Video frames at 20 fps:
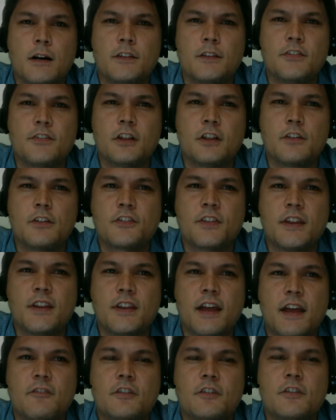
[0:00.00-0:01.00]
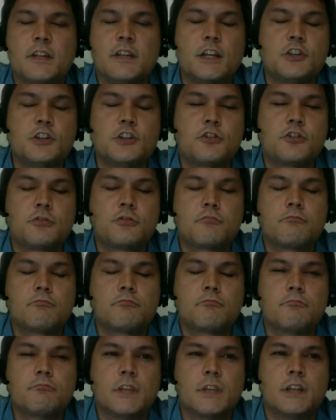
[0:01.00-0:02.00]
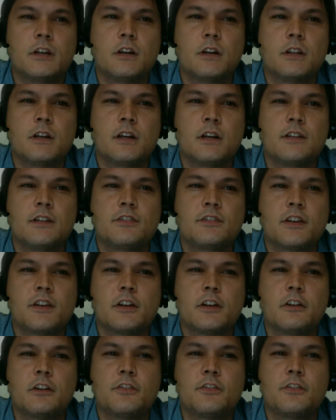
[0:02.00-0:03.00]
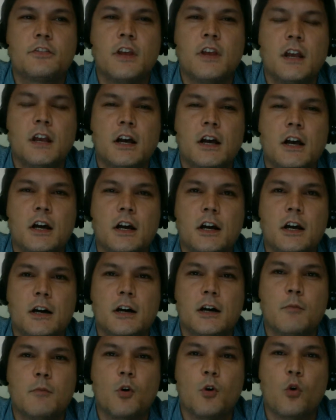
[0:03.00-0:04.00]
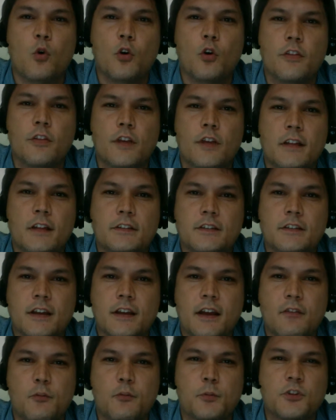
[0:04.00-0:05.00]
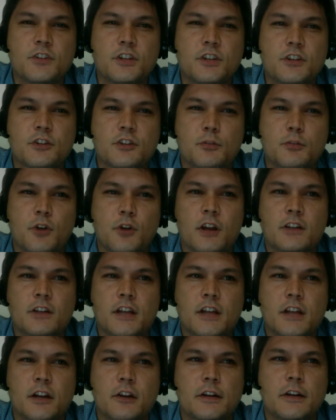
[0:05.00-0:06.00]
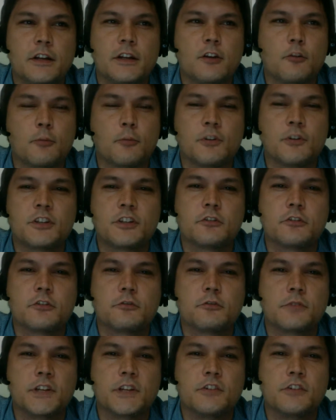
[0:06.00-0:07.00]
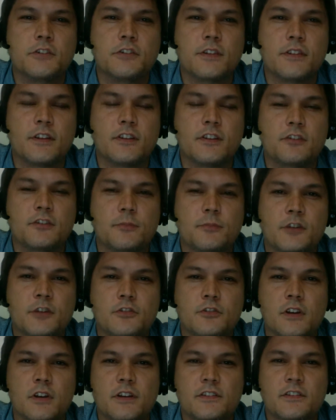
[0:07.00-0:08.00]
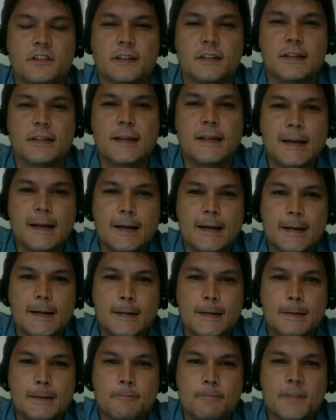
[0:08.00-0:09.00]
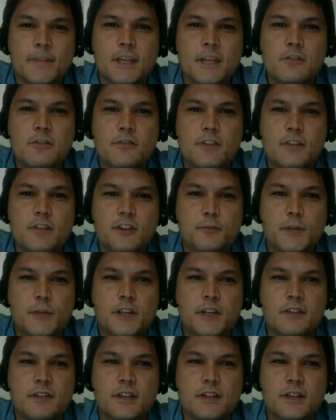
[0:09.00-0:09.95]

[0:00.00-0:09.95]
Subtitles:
sellers that have a niche in online sales, or that have a particular product area or a particular region that they specialize in. They use us because